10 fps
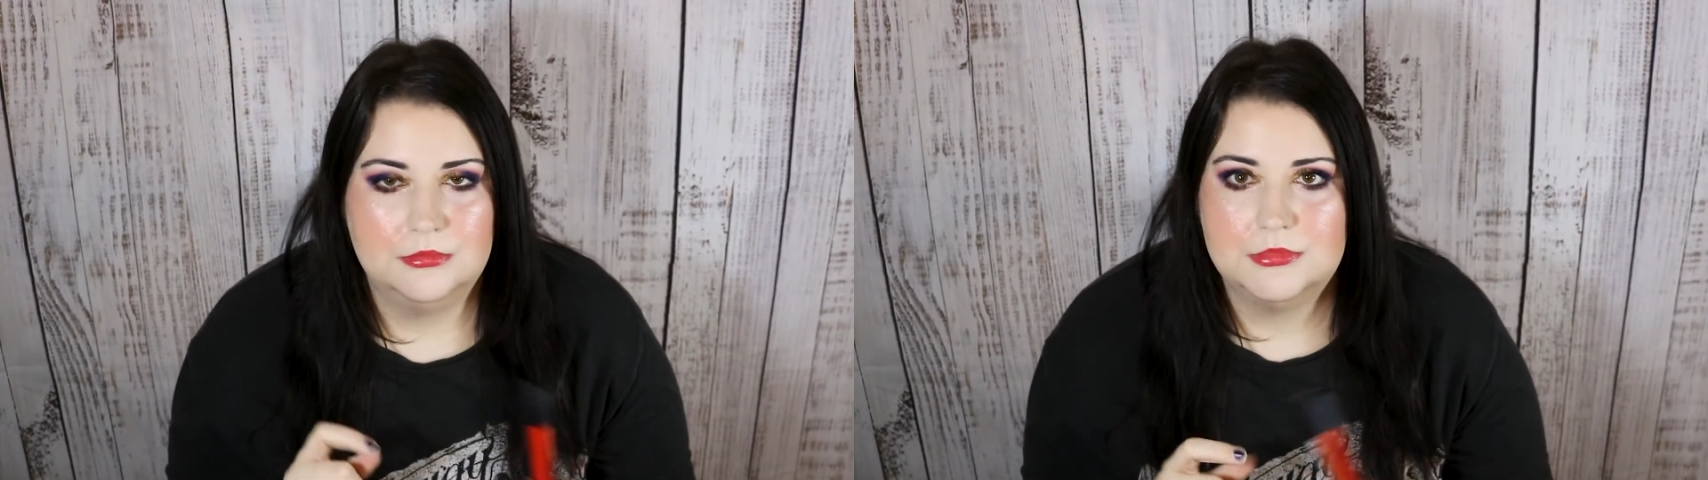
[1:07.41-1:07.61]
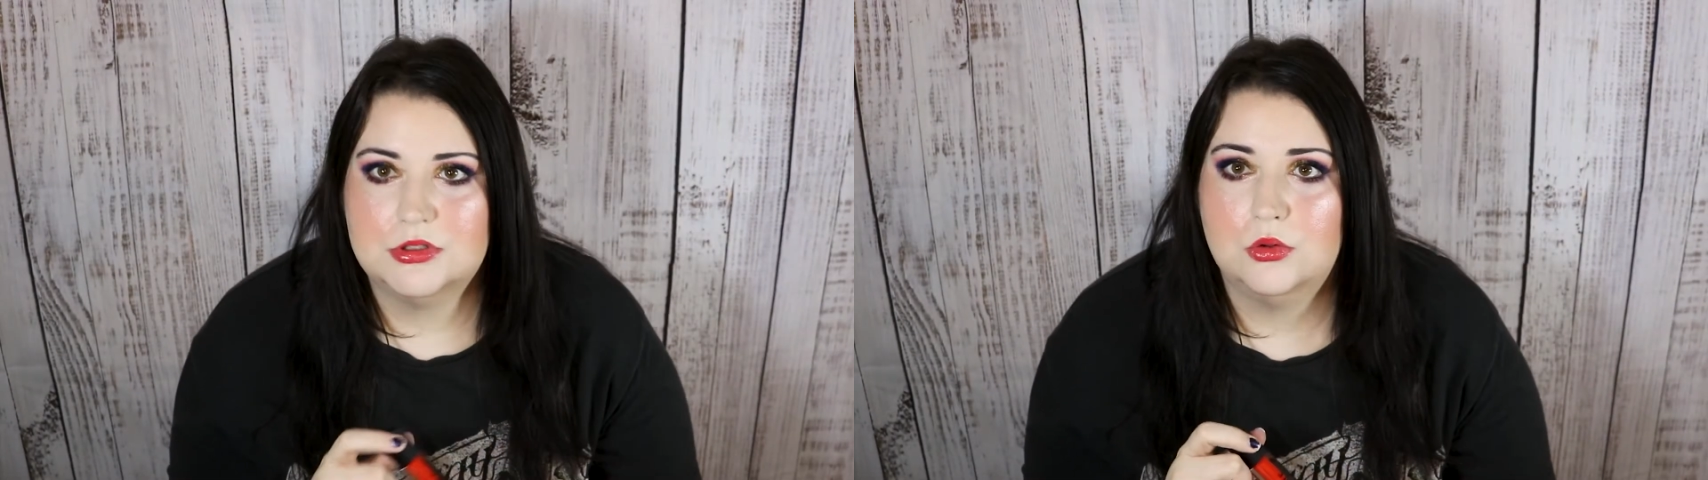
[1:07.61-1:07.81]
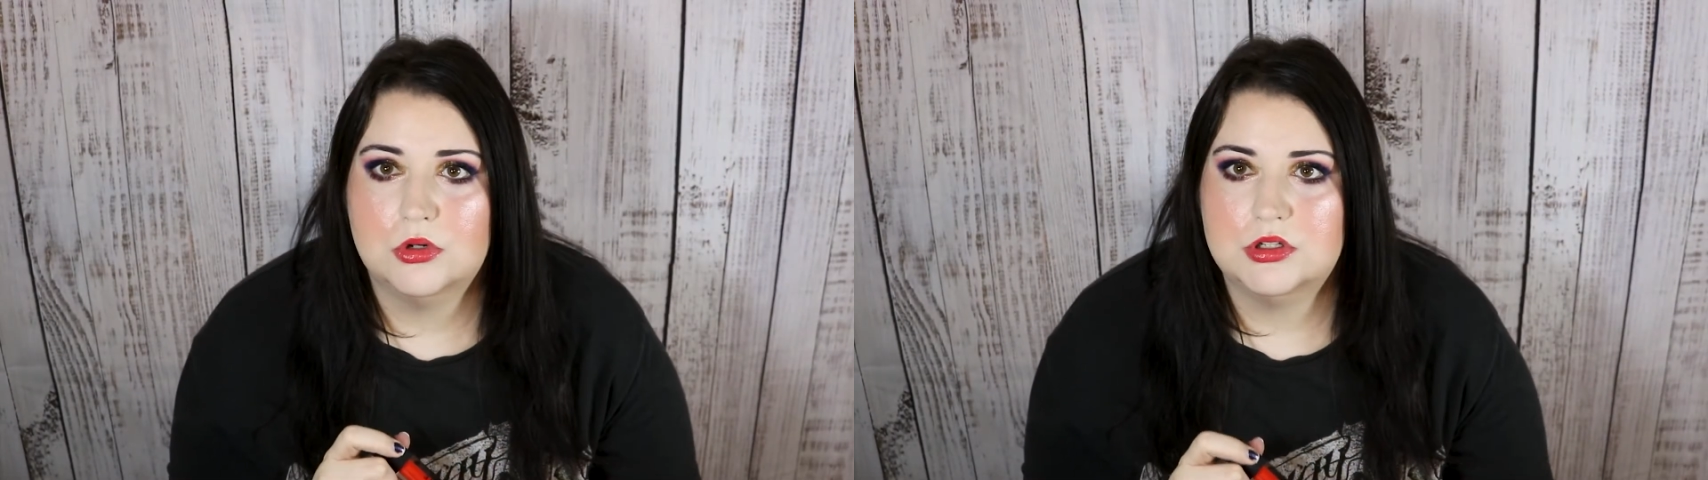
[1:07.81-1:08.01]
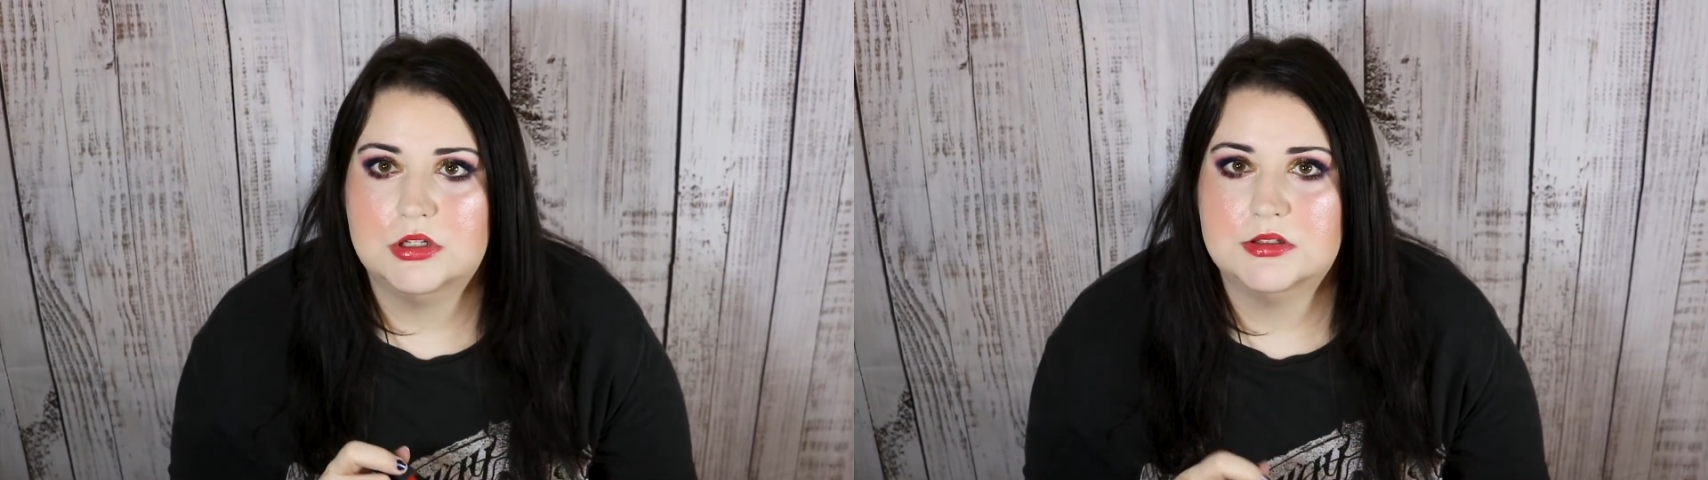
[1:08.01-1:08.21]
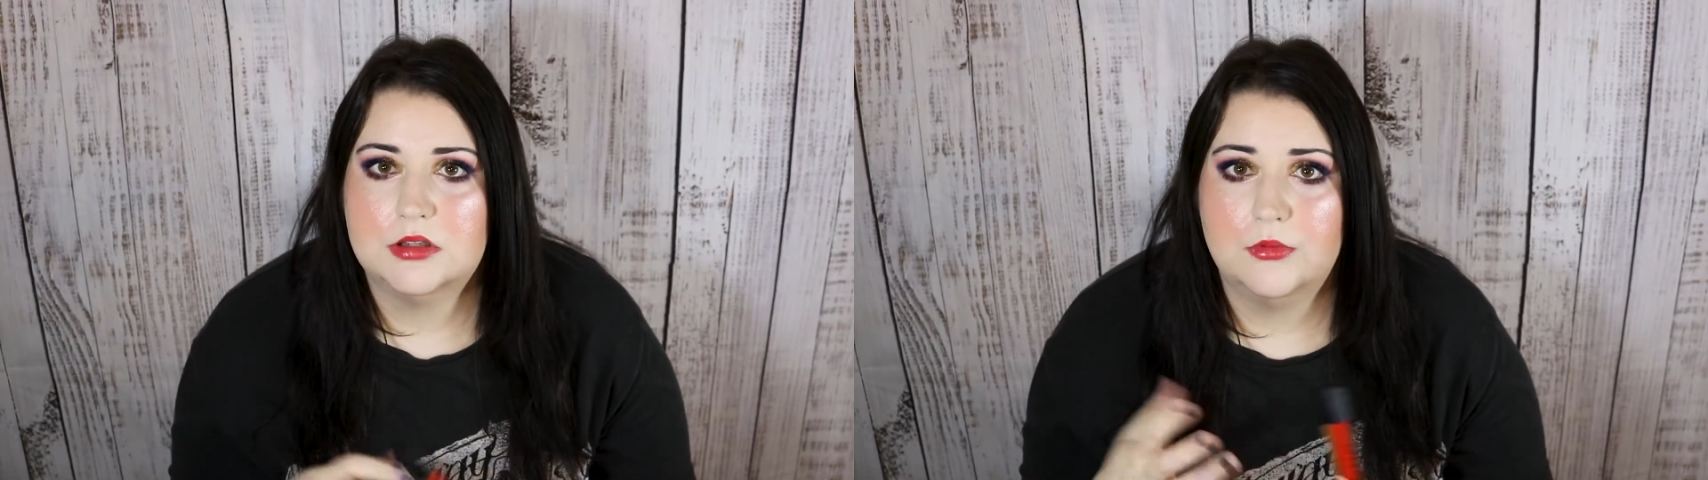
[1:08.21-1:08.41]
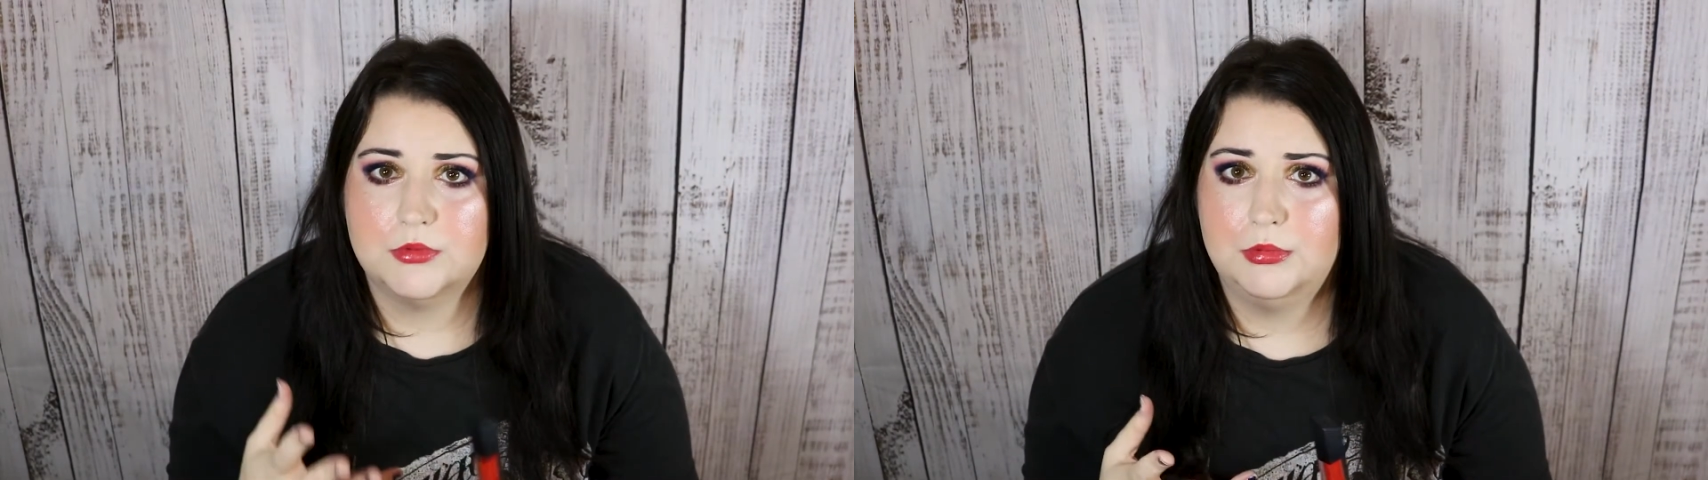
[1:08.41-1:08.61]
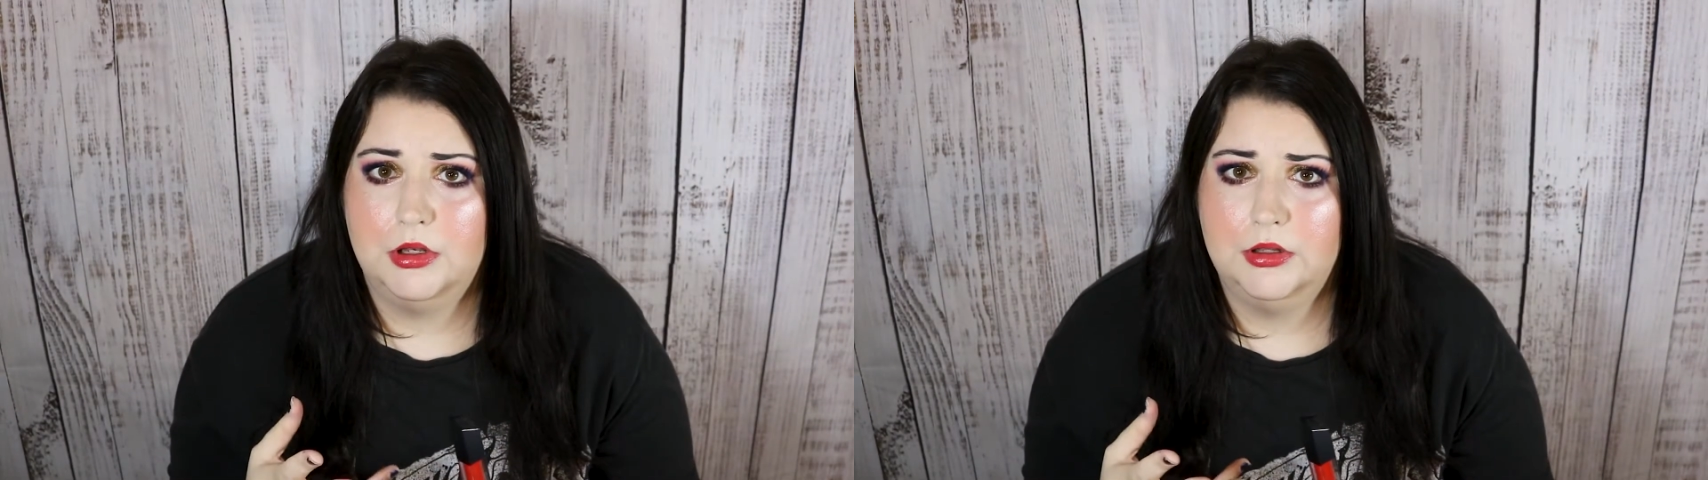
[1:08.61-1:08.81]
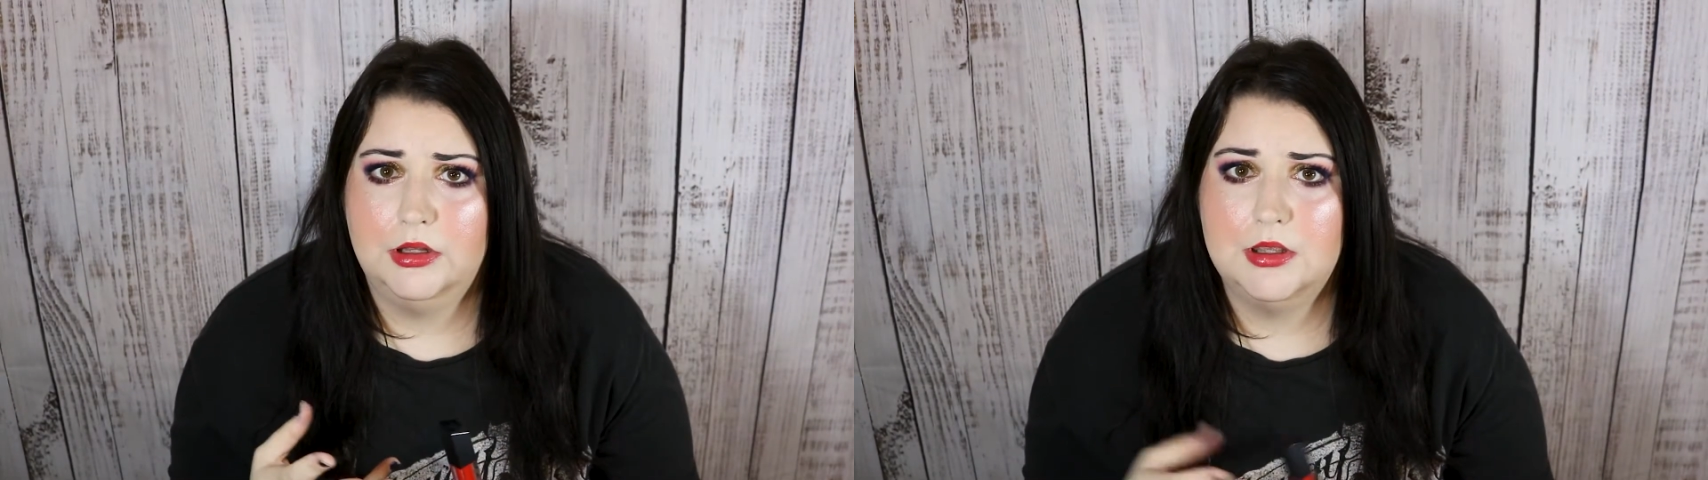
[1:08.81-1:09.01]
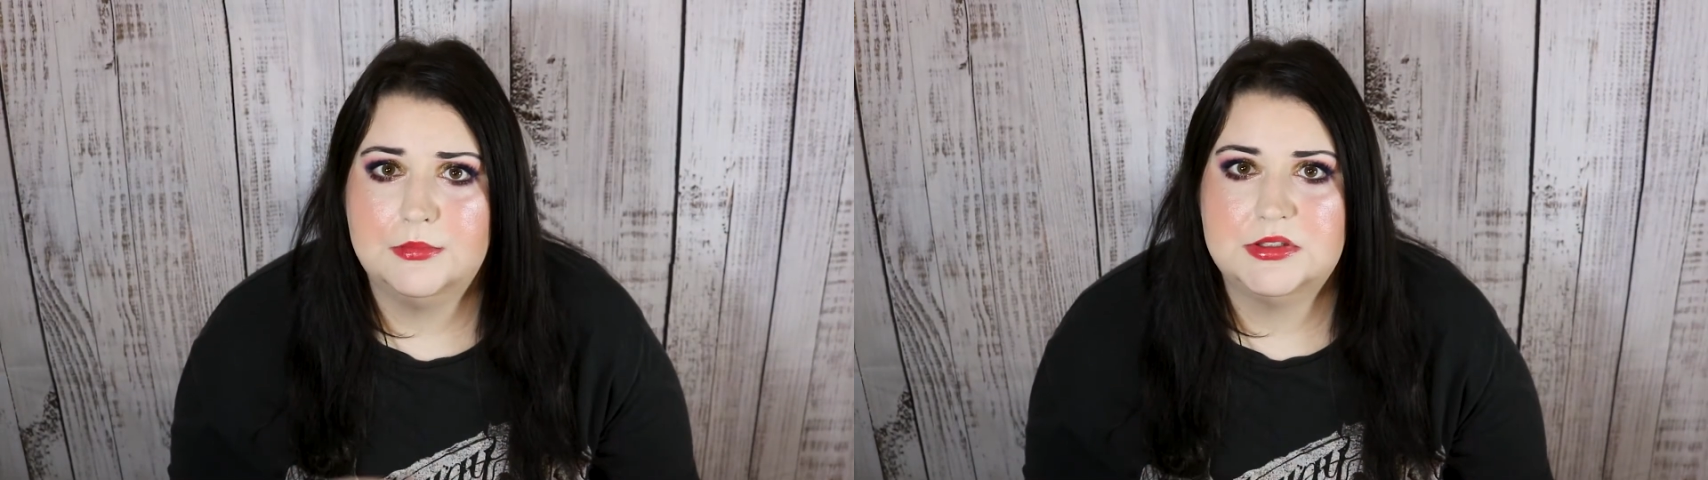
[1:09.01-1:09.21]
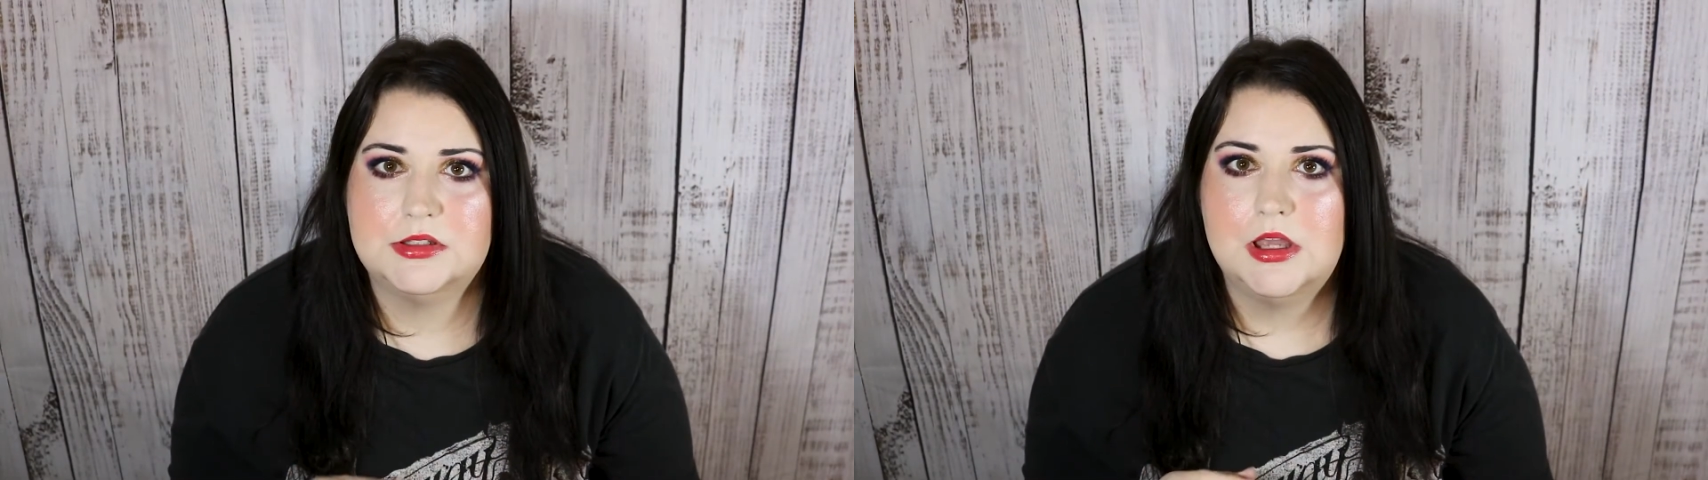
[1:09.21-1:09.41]
It's gorgeous, comfortable on the
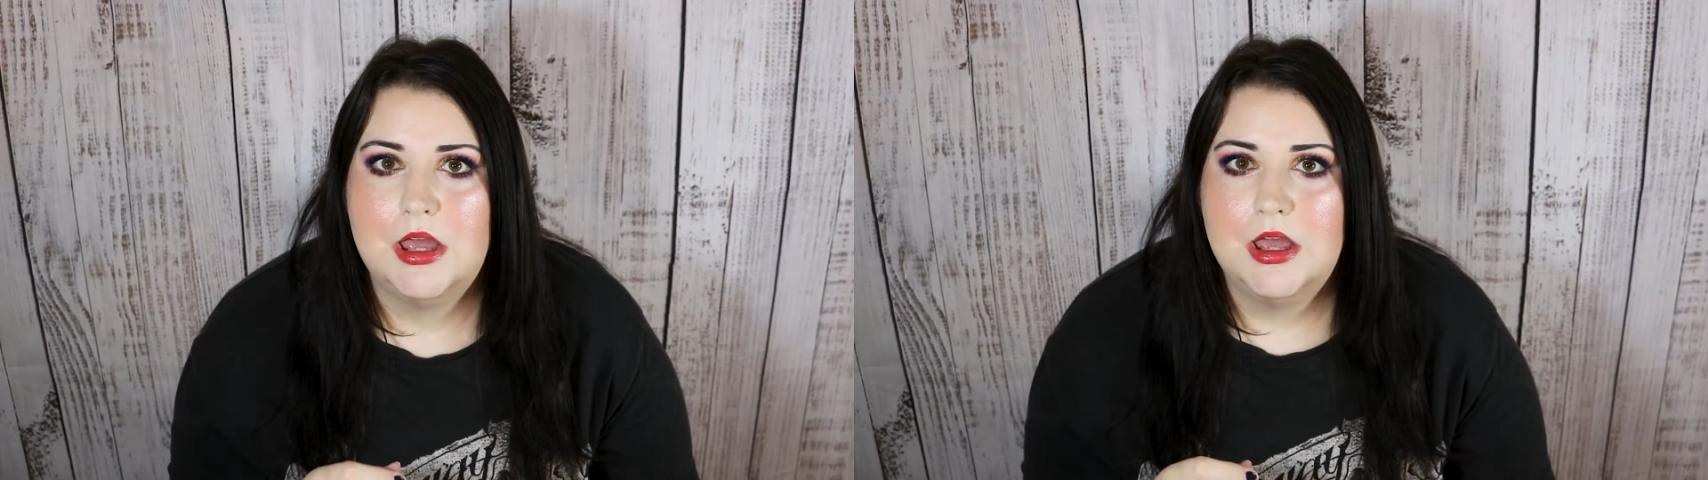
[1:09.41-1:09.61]
lips.